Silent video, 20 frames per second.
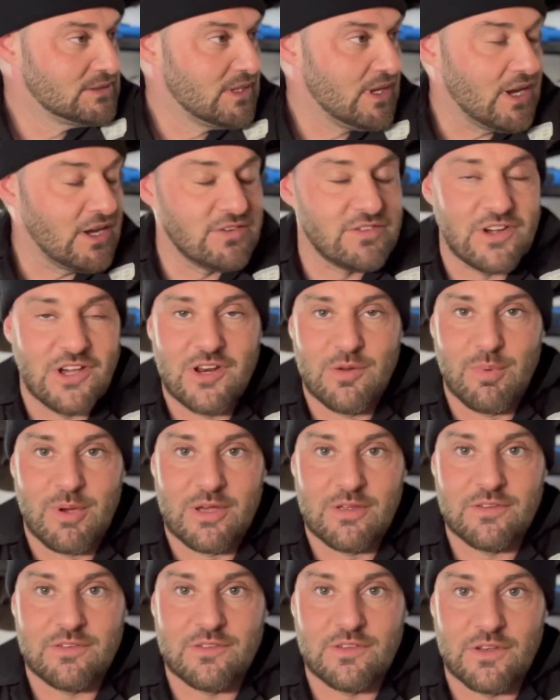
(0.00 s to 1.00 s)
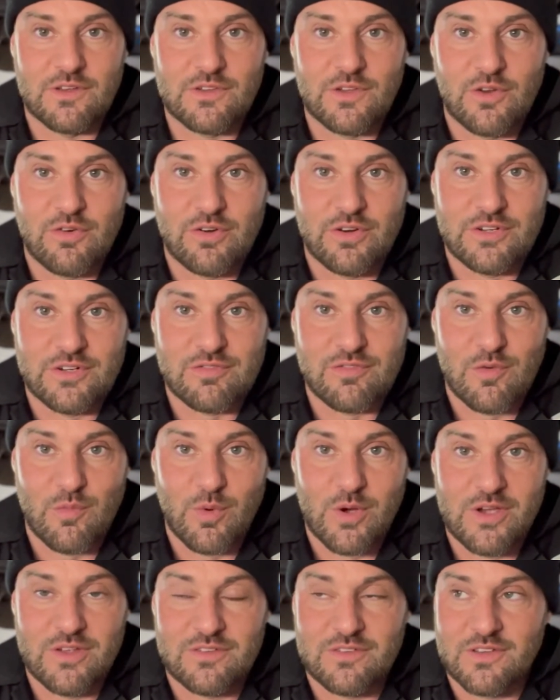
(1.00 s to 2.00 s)
tried about 600 different
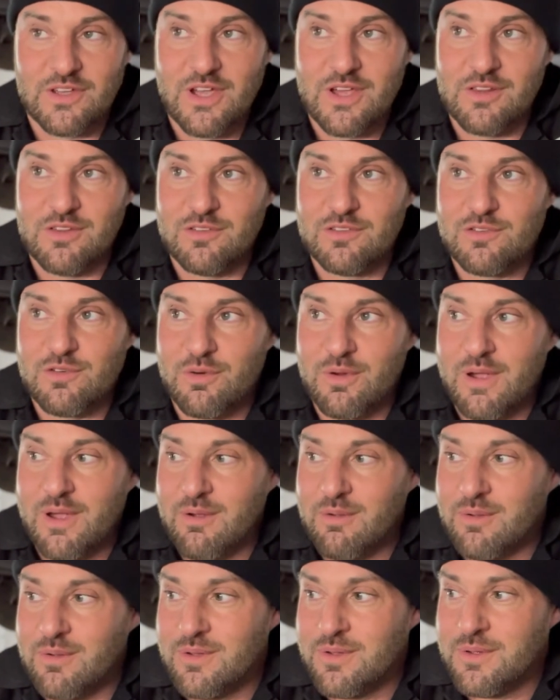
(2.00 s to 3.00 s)
ways of getting the screw out,